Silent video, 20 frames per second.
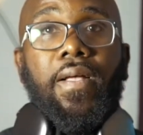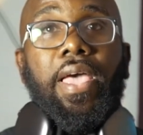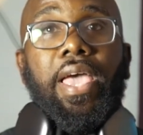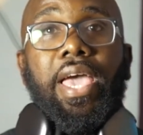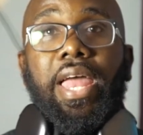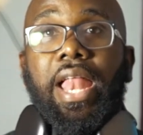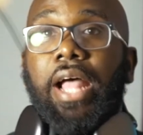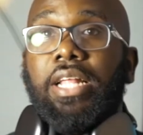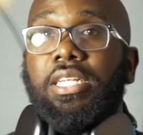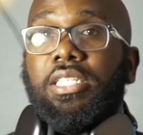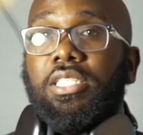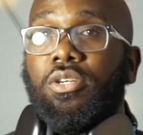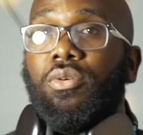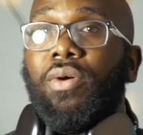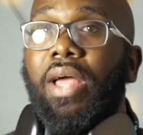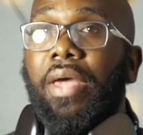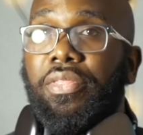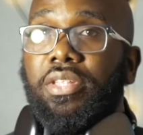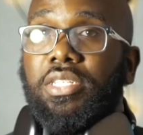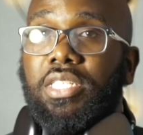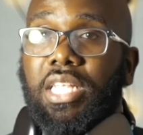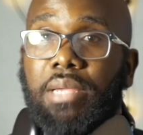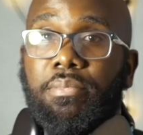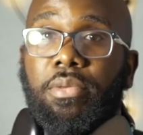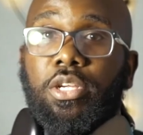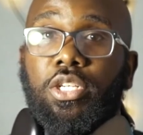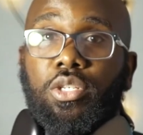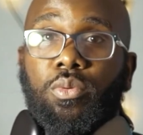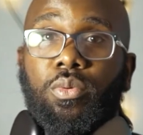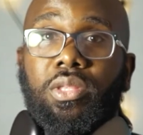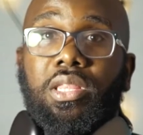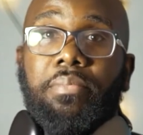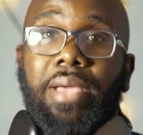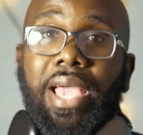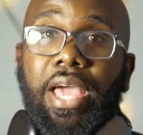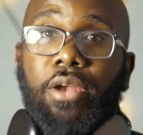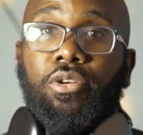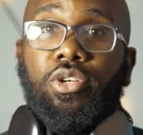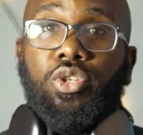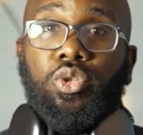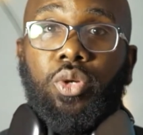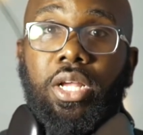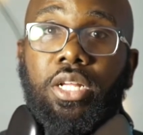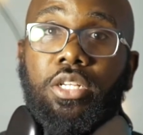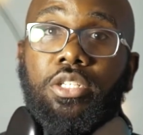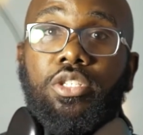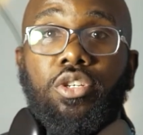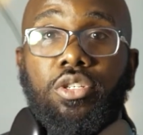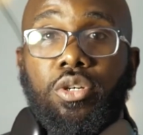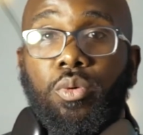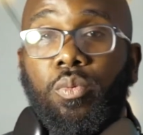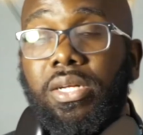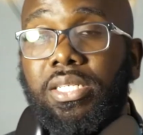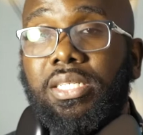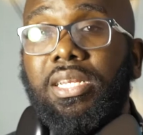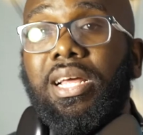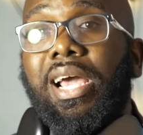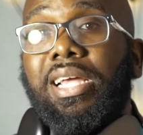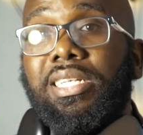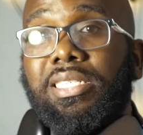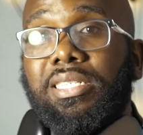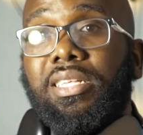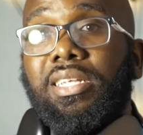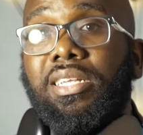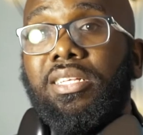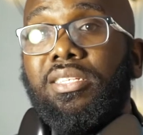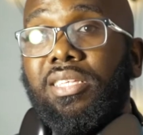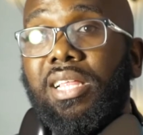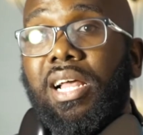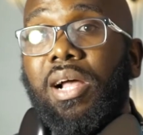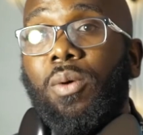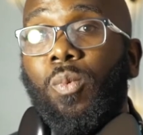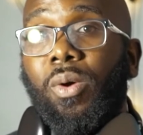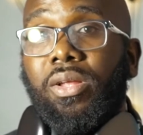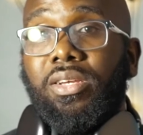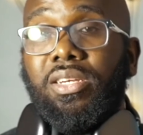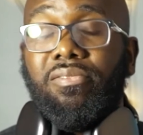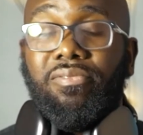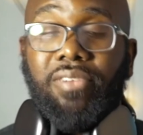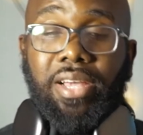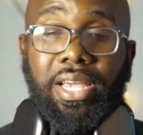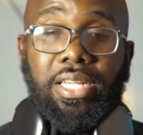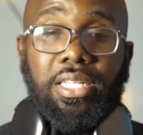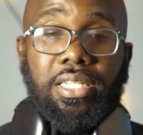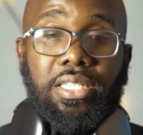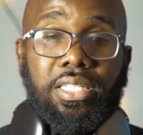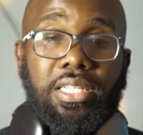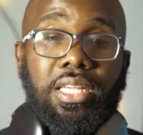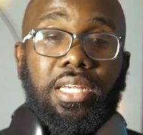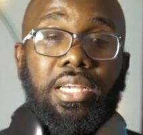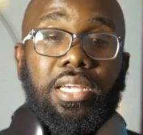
and I still had the same issue with the battery drain, so it wasn't isolated to that one device.